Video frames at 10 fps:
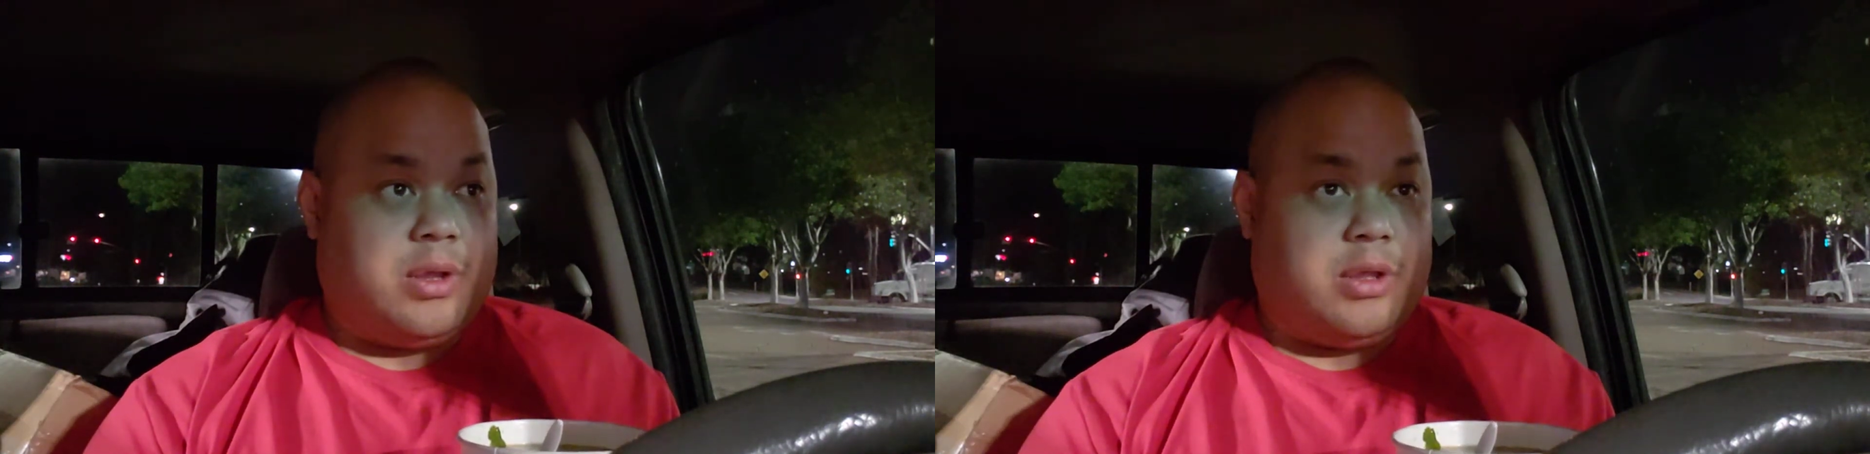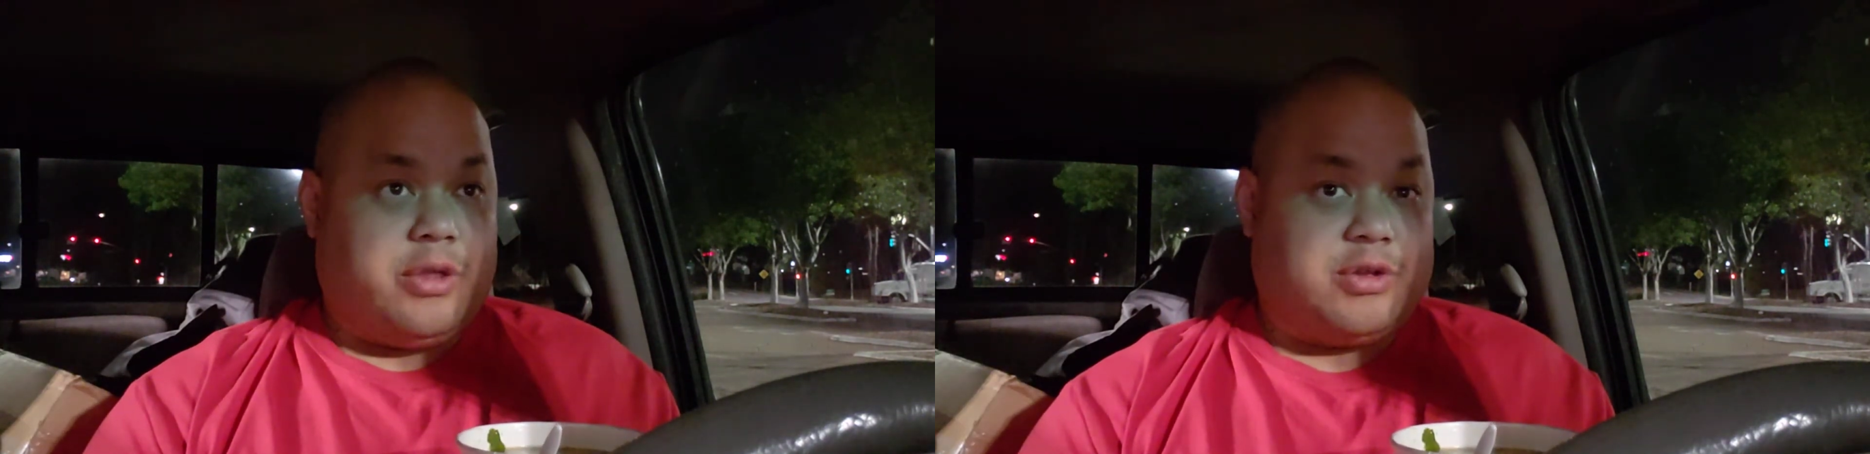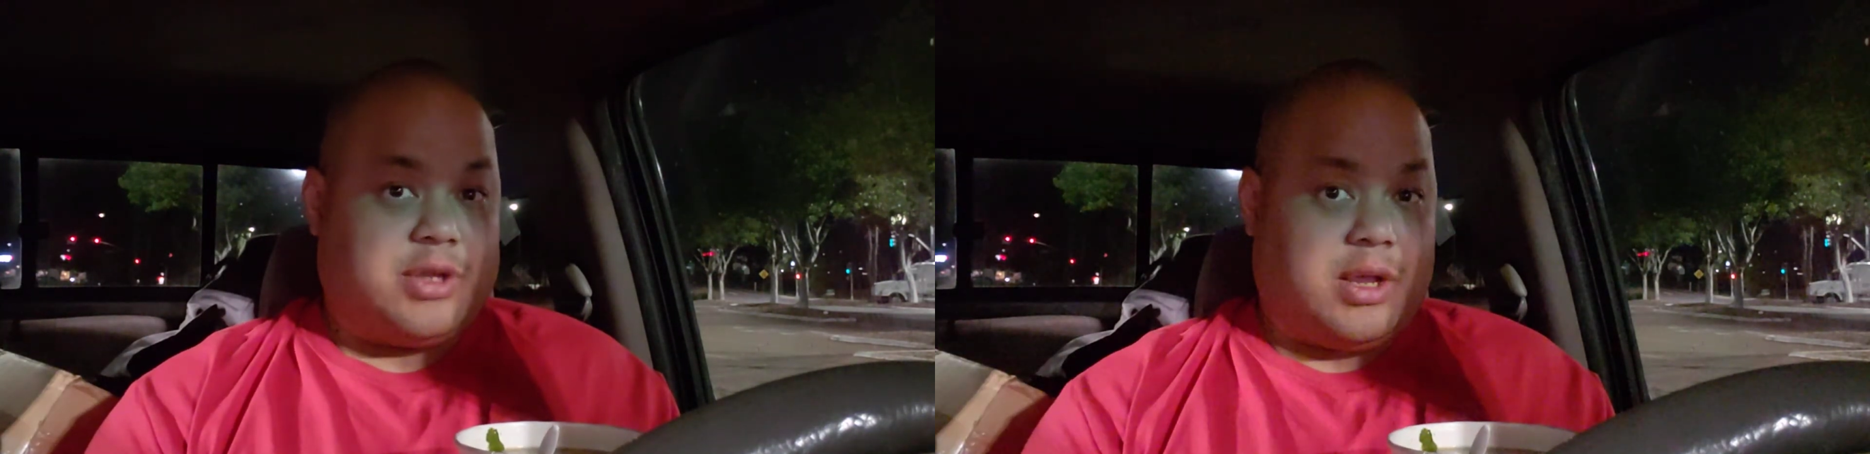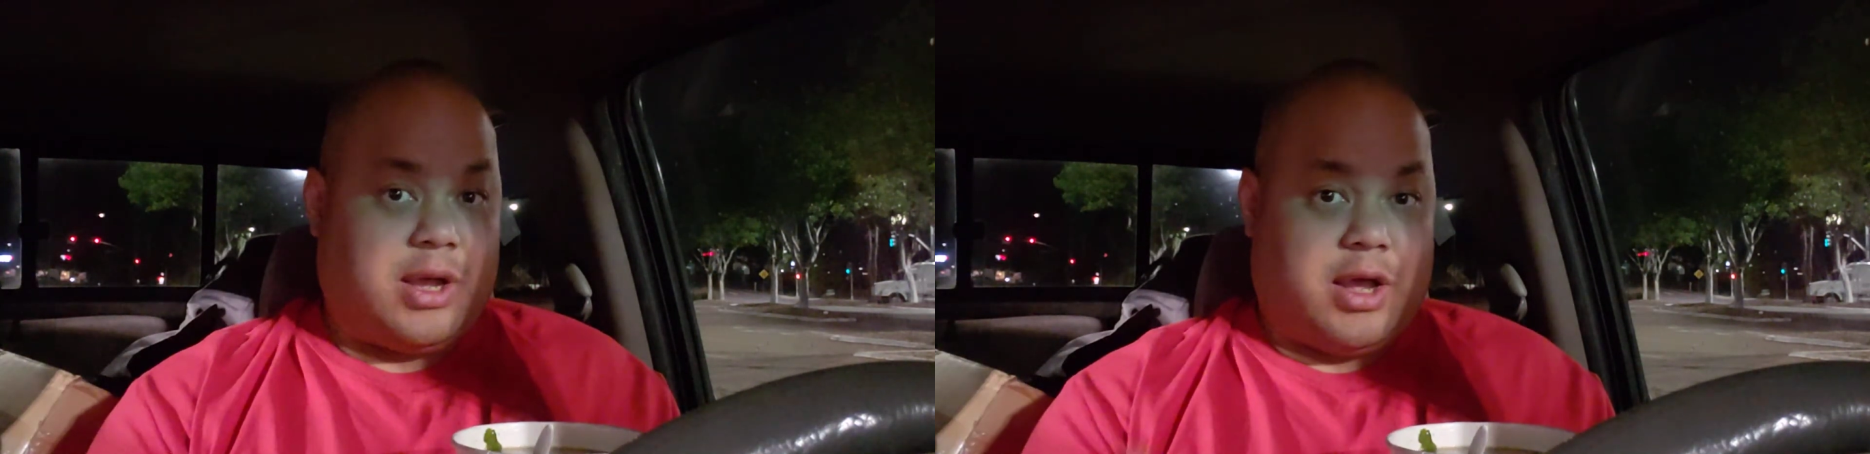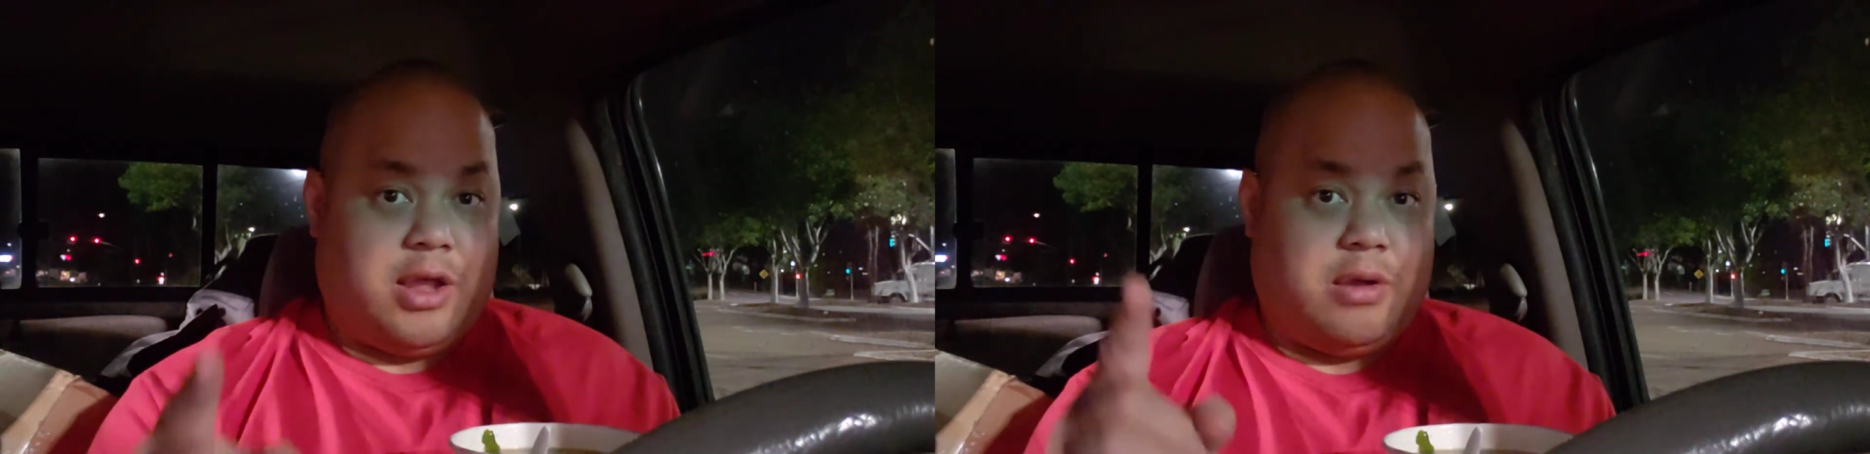there's a
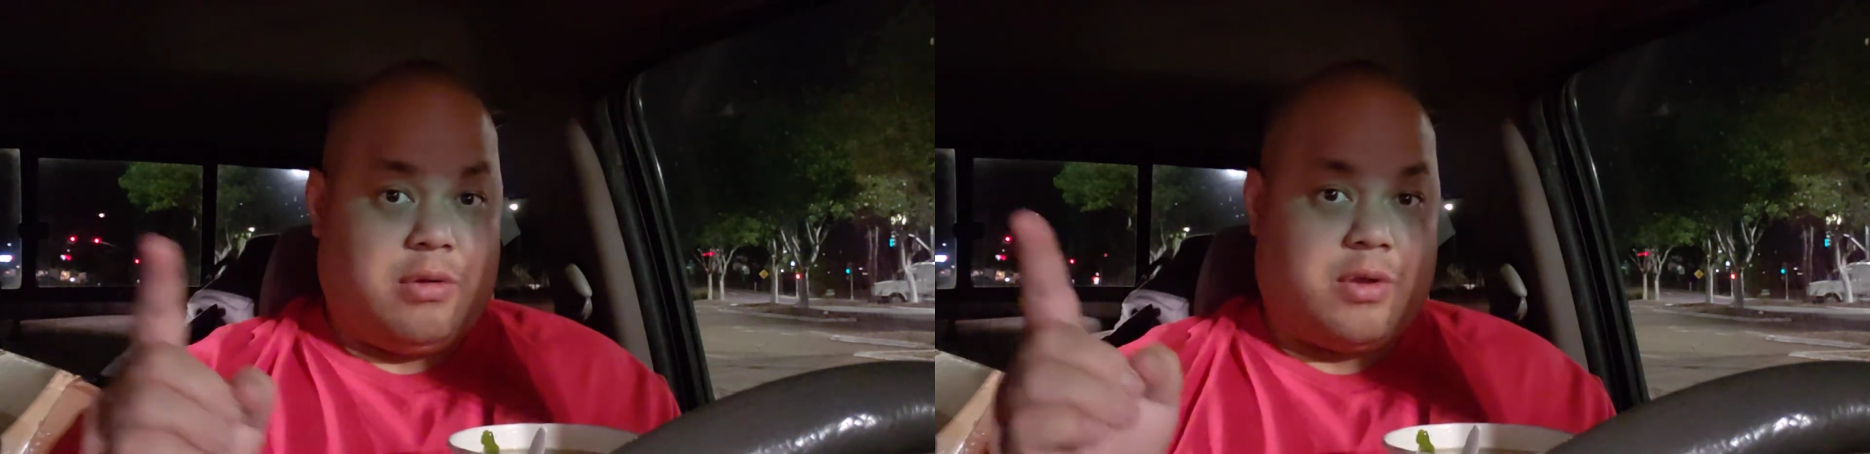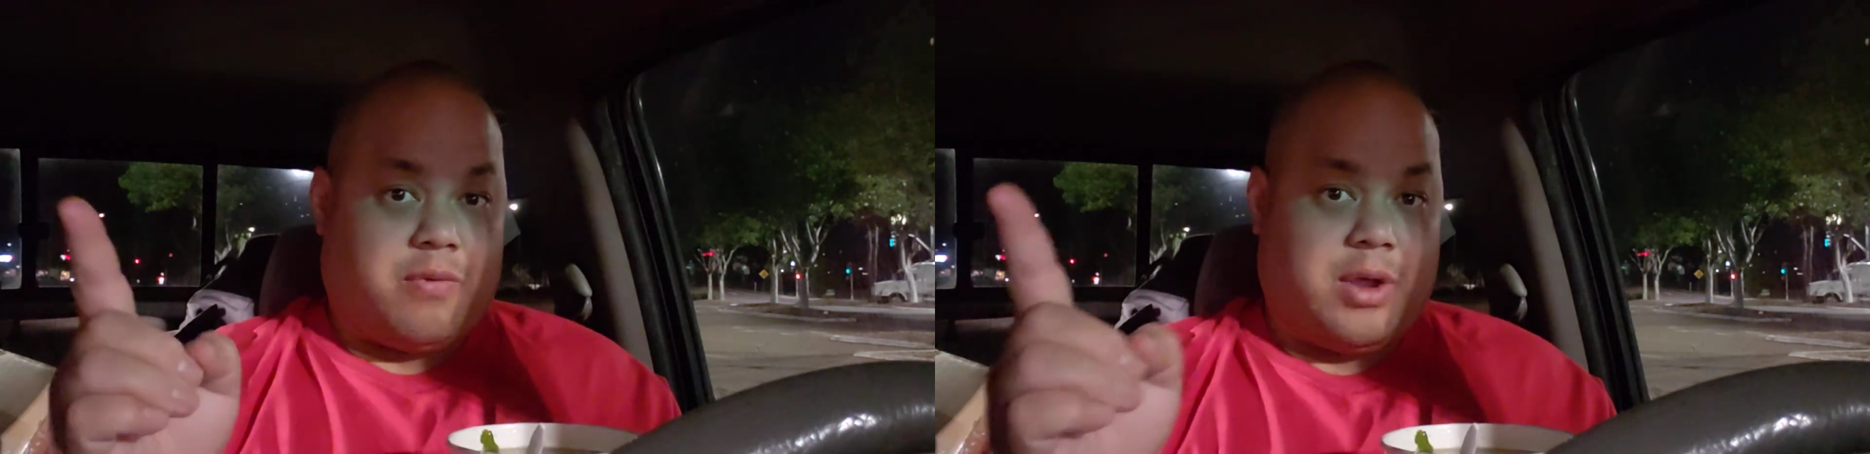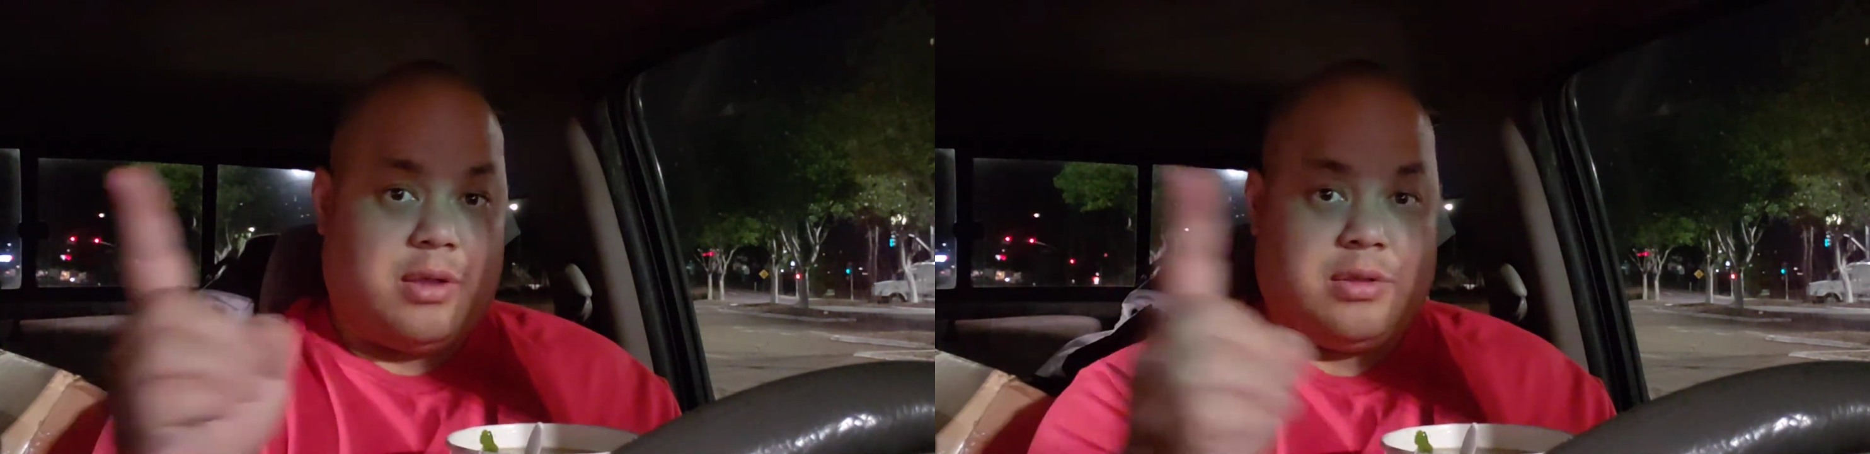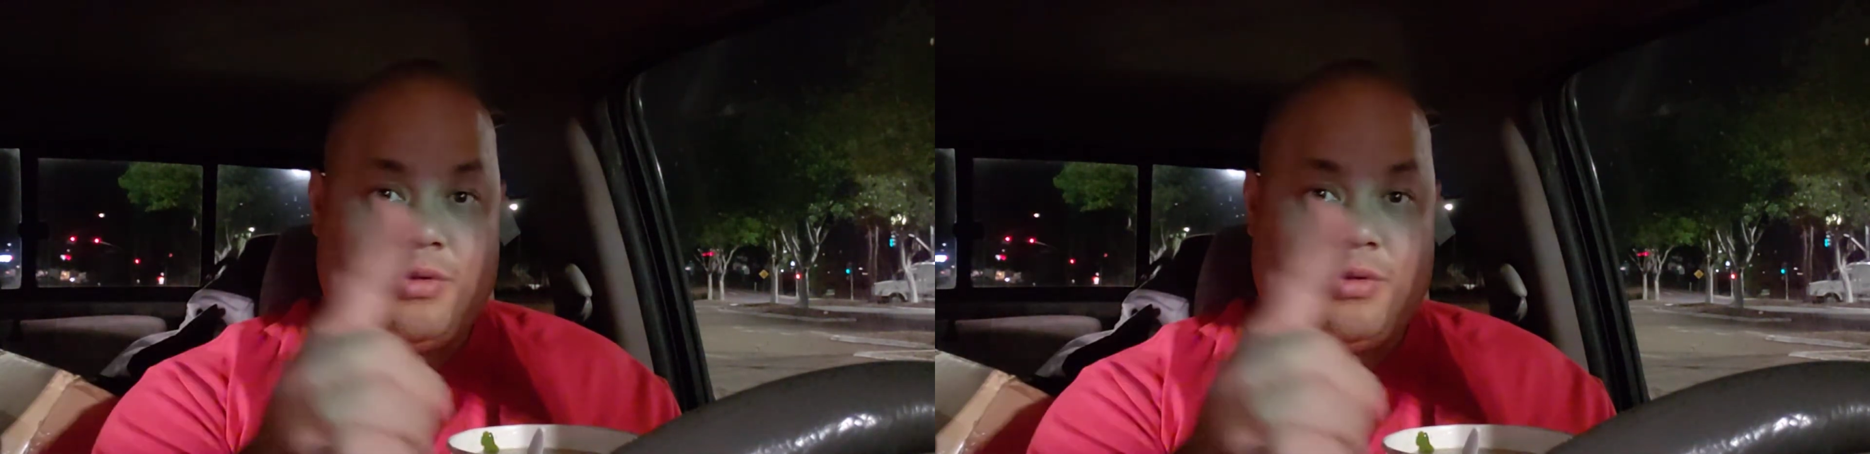guy going around